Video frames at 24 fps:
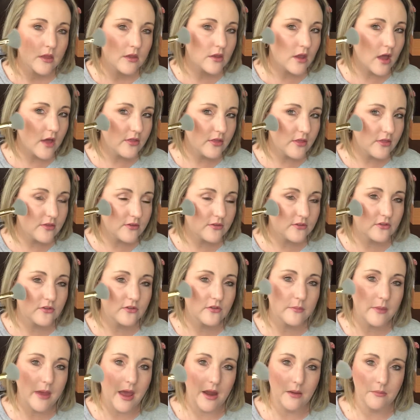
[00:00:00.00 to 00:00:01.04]
not that this is
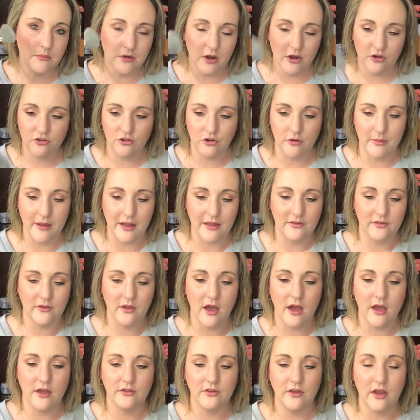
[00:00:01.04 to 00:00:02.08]
a bad brush or a bad
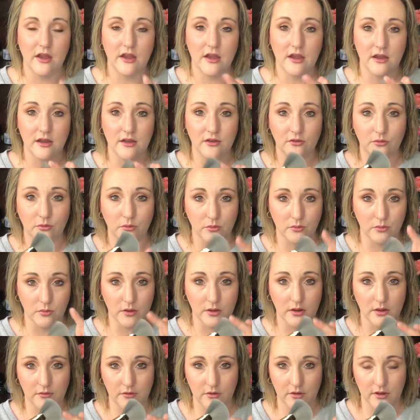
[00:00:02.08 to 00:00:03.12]
size, and it is
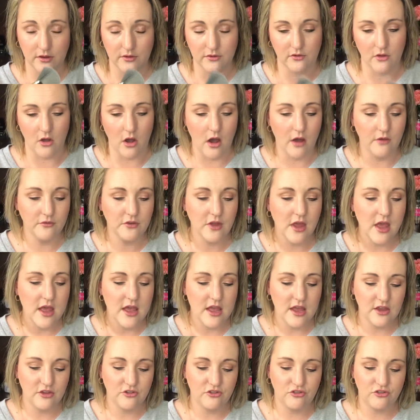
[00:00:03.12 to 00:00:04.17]
really soft,
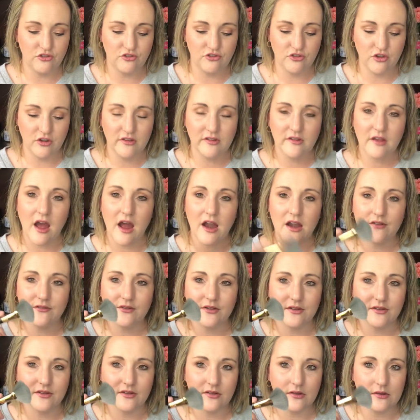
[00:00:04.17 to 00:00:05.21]
it's just kind
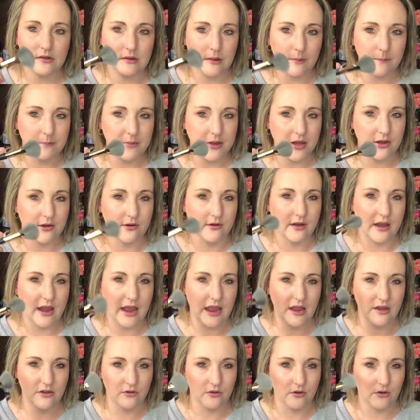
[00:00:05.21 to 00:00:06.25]
of a stumpier
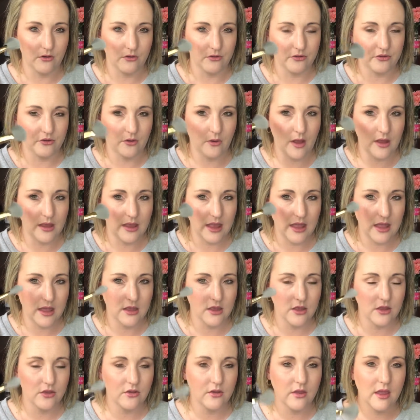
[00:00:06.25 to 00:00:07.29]
handle. So you
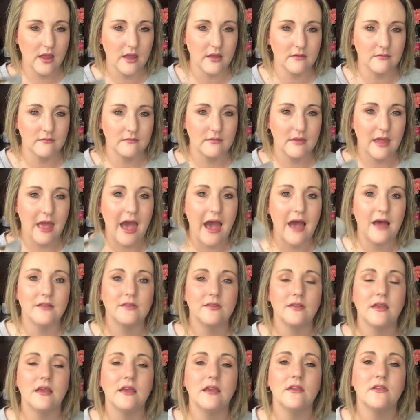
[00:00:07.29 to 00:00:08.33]
can't
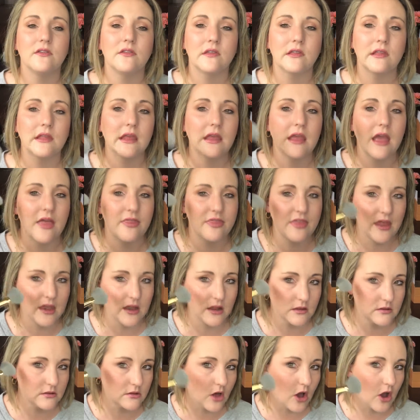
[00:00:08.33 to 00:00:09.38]
as easily get that
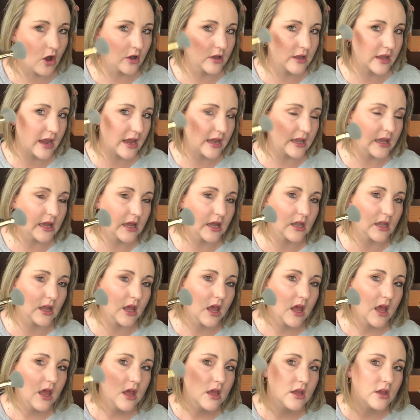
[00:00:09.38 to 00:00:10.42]
elongated,
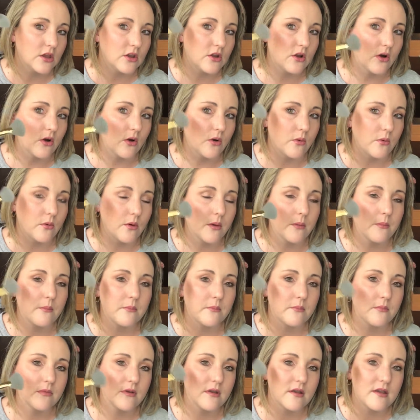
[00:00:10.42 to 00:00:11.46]
you know,
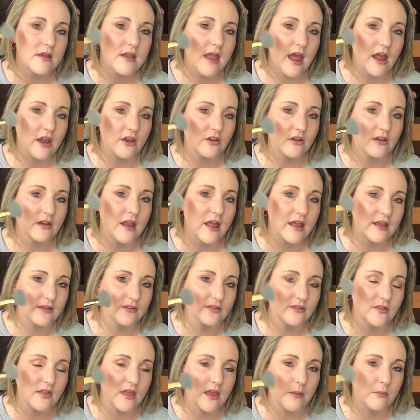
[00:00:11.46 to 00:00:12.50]

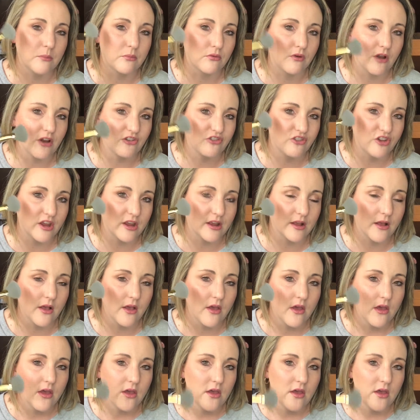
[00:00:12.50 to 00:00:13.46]
nice like brushing,